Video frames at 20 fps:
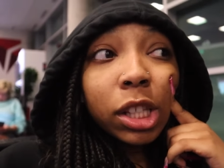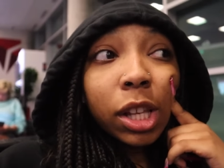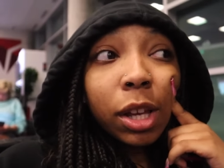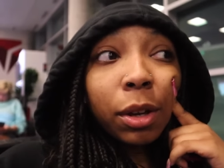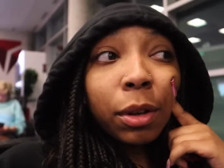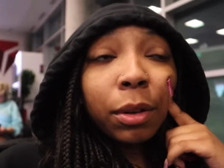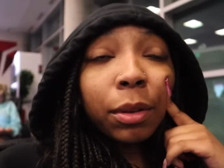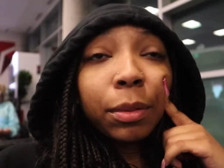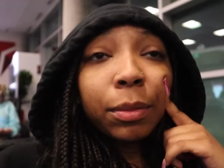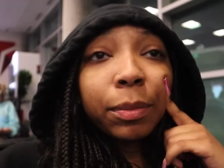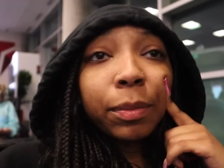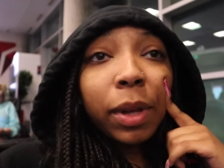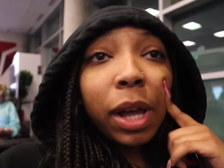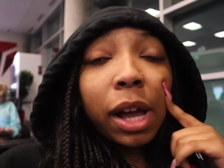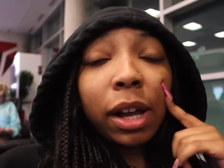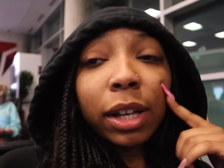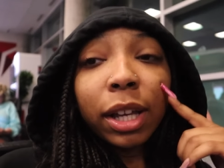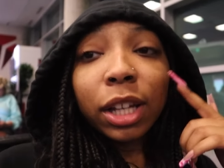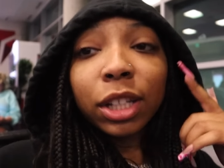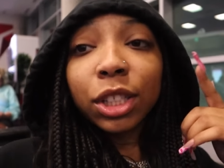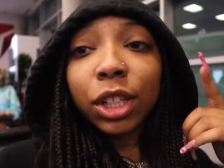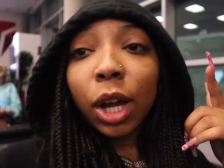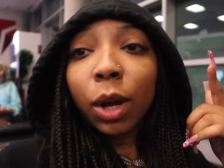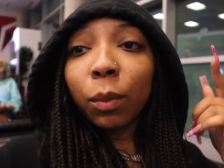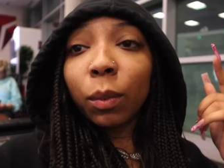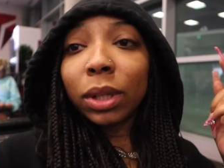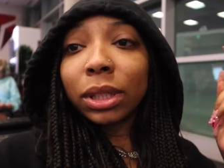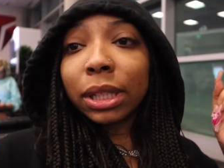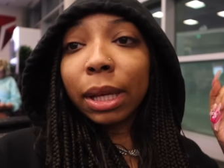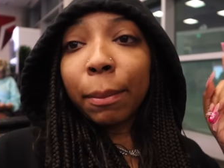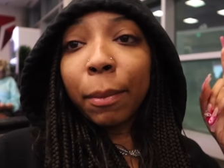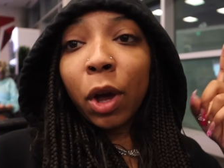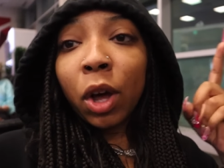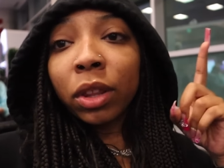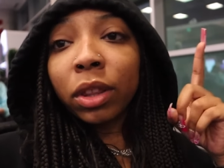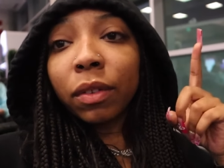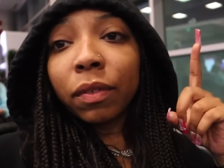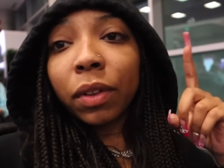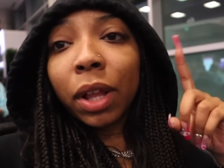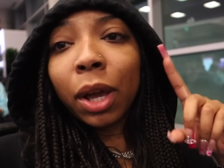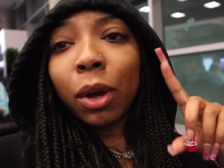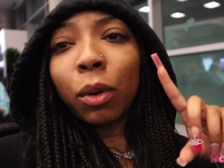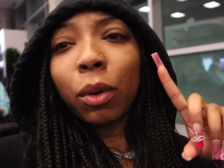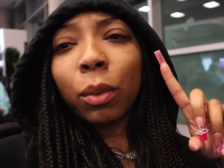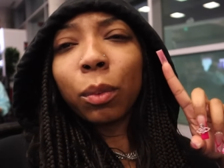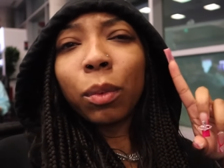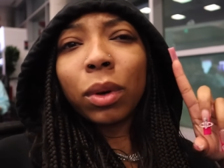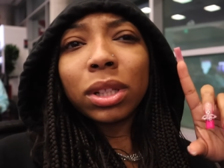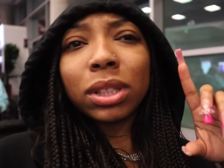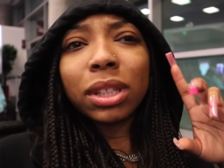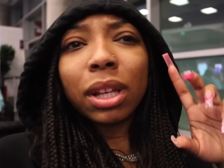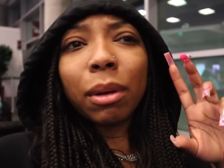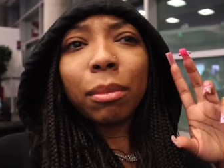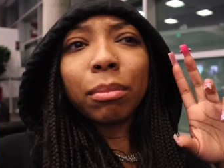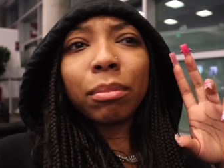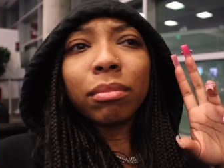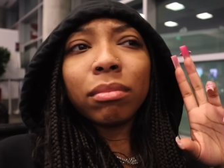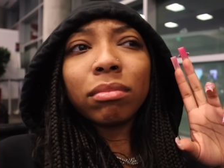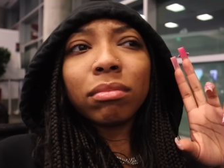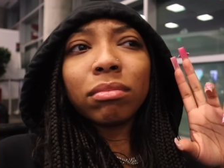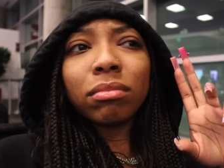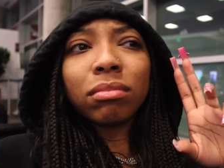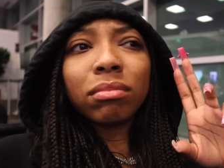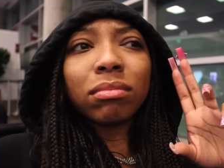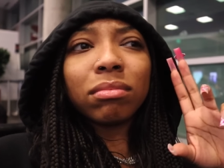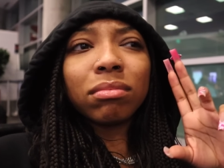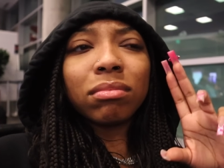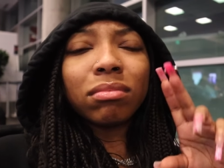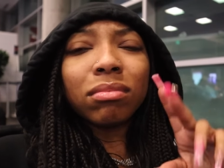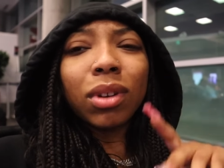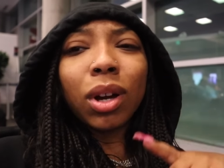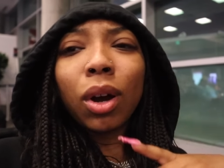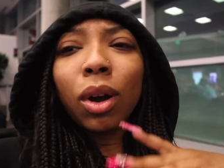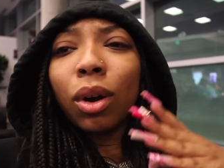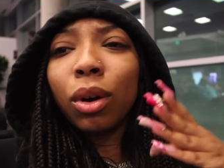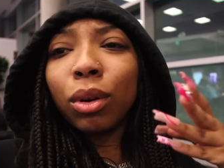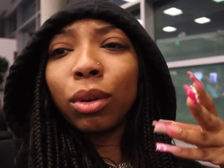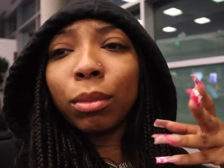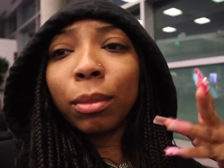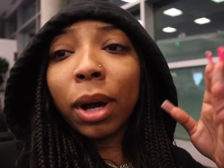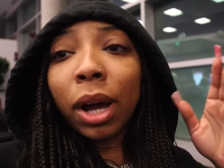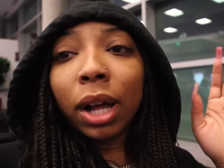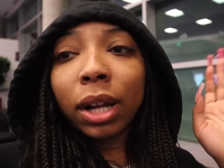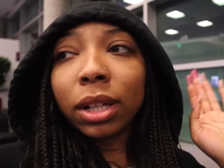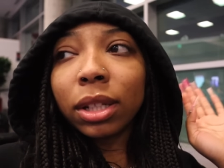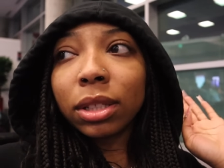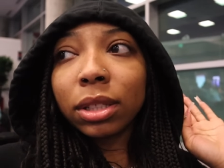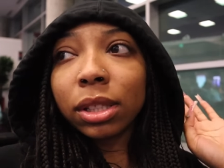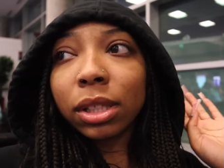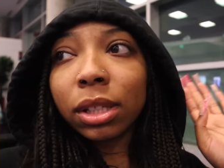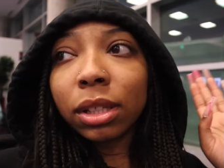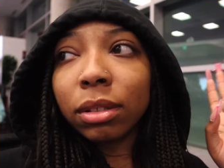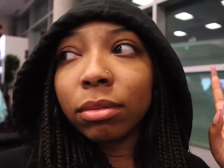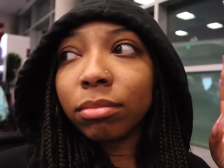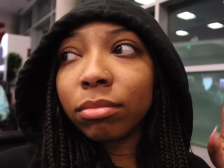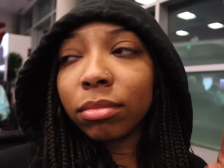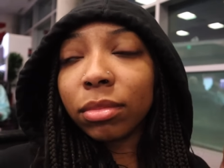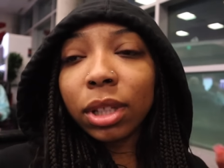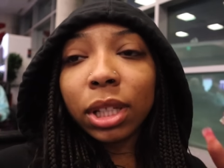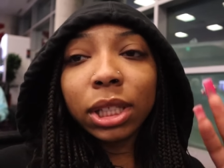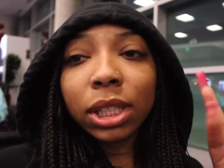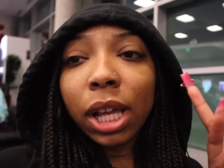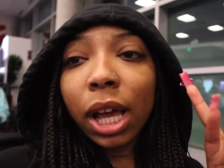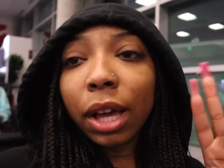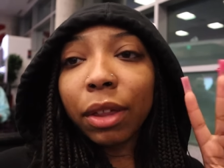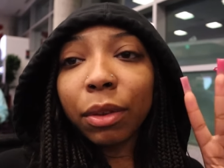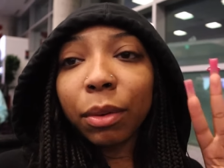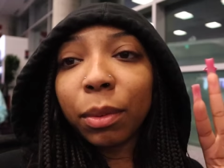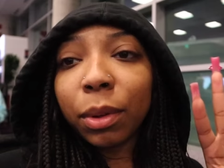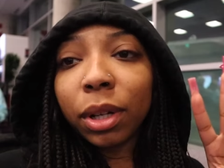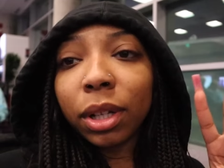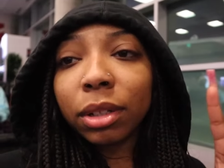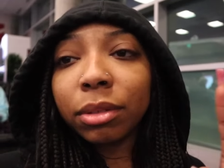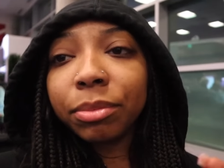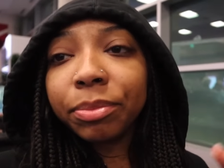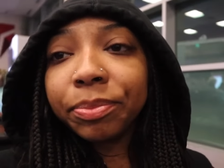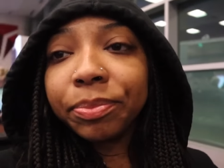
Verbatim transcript: So I'll catch y'all once I'm on the flight or once I'm home, honestly. It's either one.